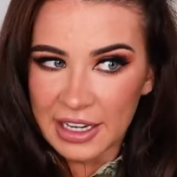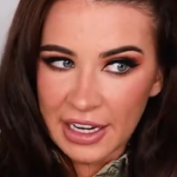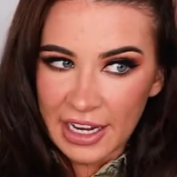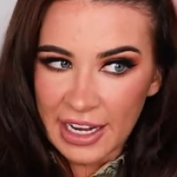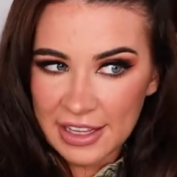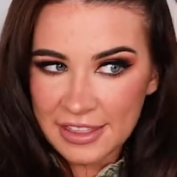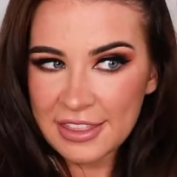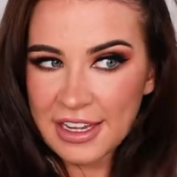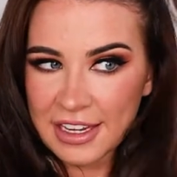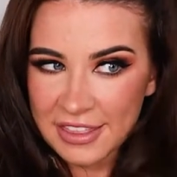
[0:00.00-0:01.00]
I
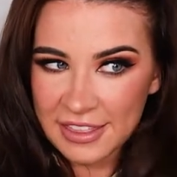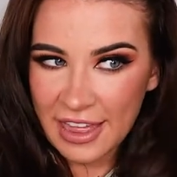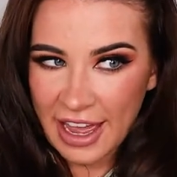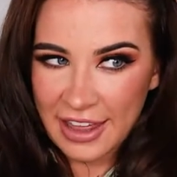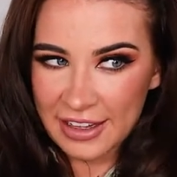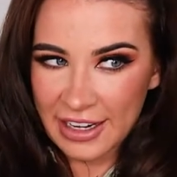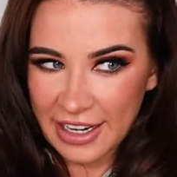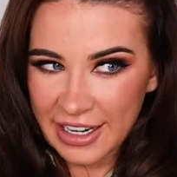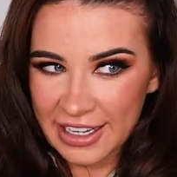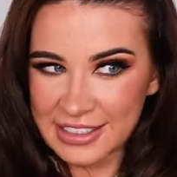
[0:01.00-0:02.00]
think that
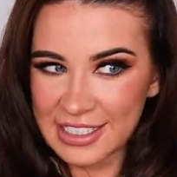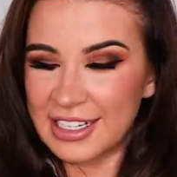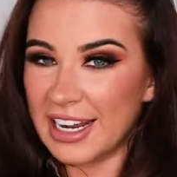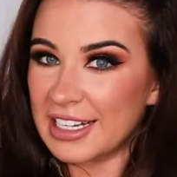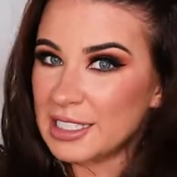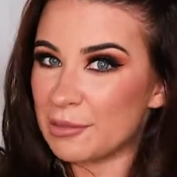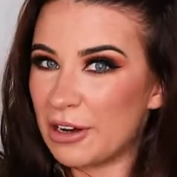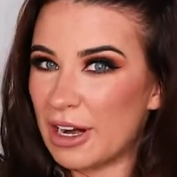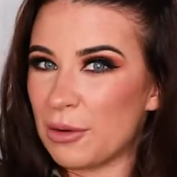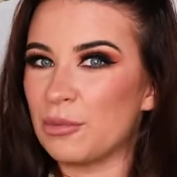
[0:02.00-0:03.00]
there is a nice
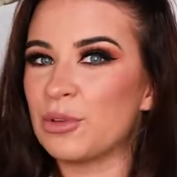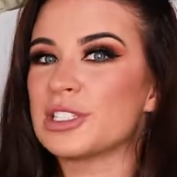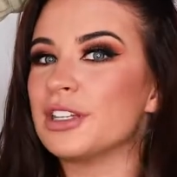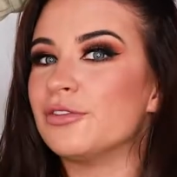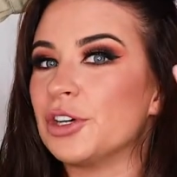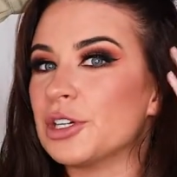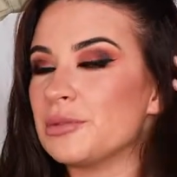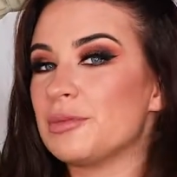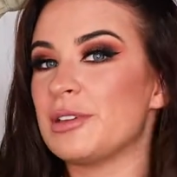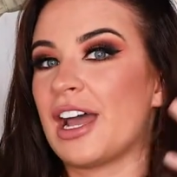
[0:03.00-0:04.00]
amount. I want most of the volume
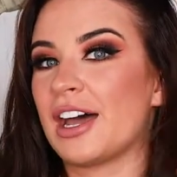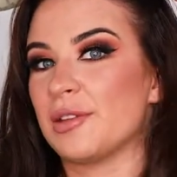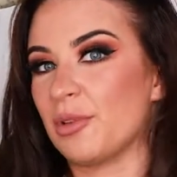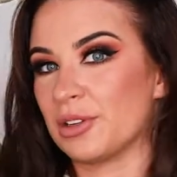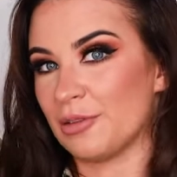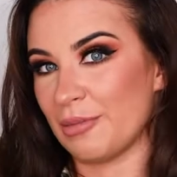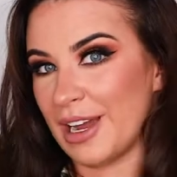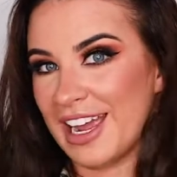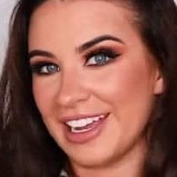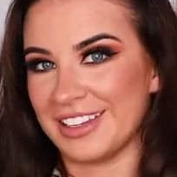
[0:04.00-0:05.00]
to be at the bottom of my
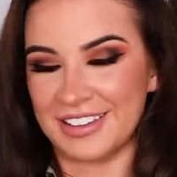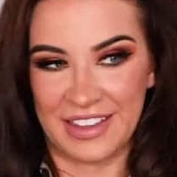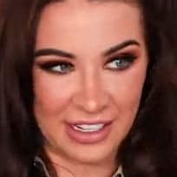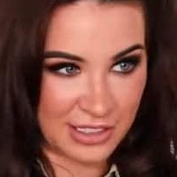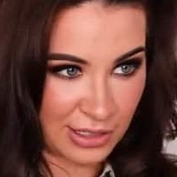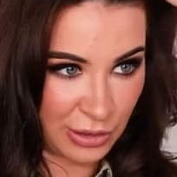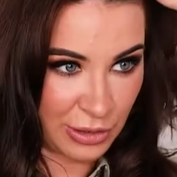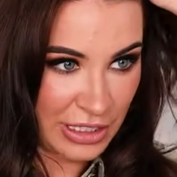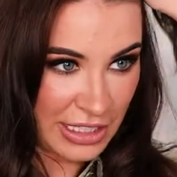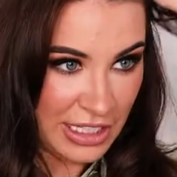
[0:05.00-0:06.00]
head like that.
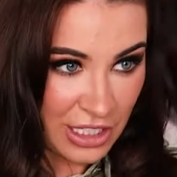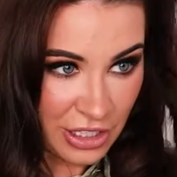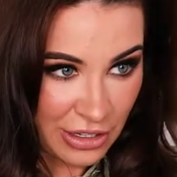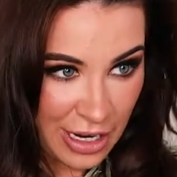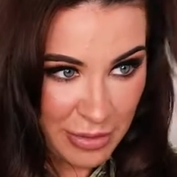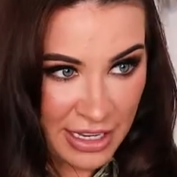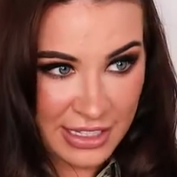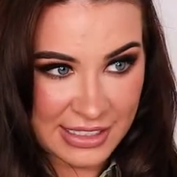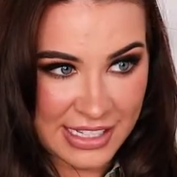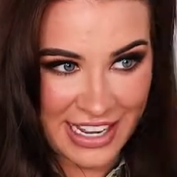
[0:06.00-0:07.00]
So grab
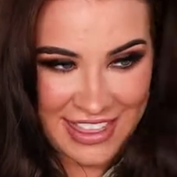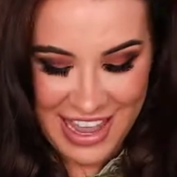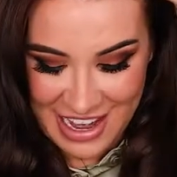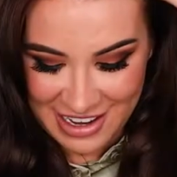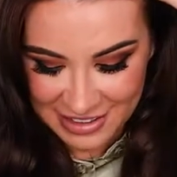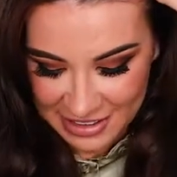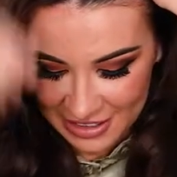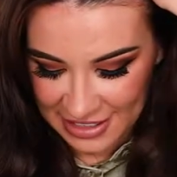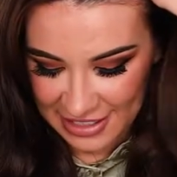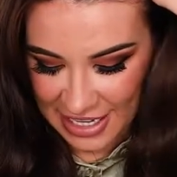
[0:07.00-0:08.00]
this and then
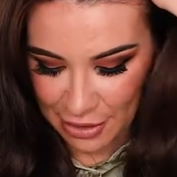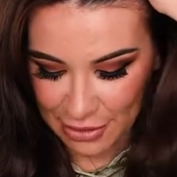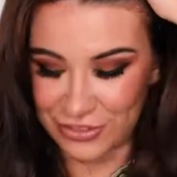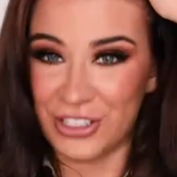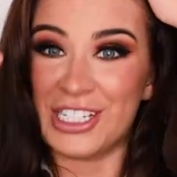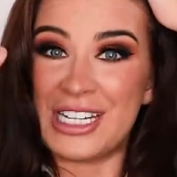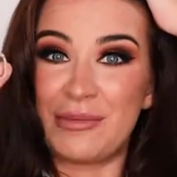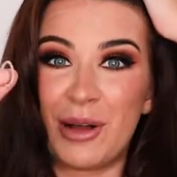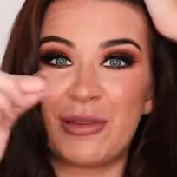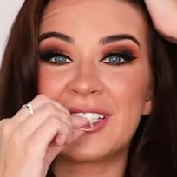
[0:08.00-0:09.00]
get one of your teeny
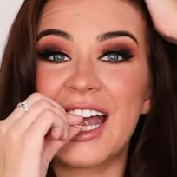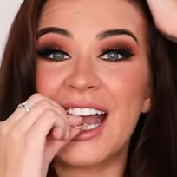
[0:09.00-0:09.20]
bobbles